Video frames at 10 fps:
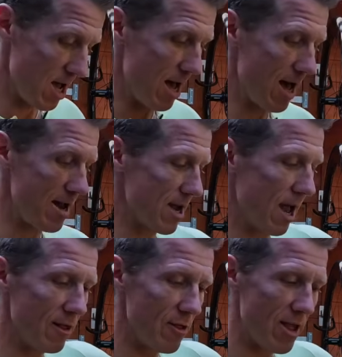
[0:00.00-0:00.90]
And
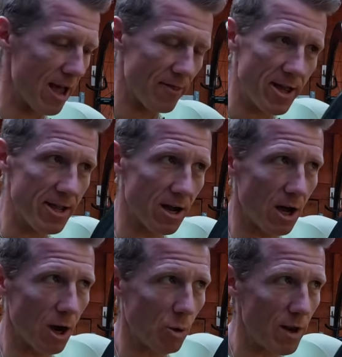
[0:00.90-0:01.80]
other than that, they
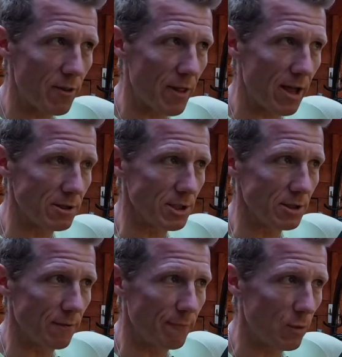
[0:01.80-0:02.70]
are
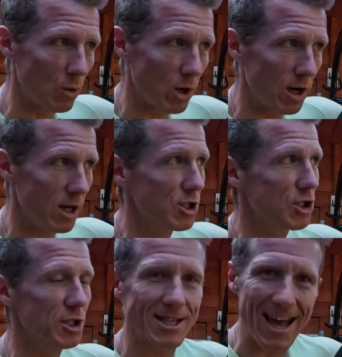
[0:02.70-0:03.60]

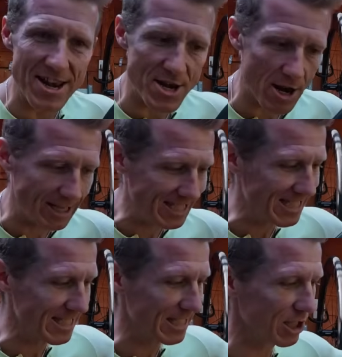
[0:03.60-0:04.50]

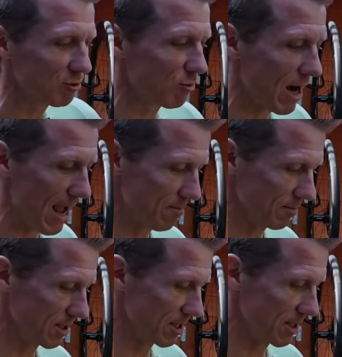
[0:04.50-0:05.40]
1,490
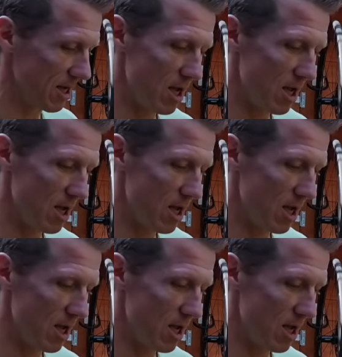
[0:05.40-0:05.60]
grams,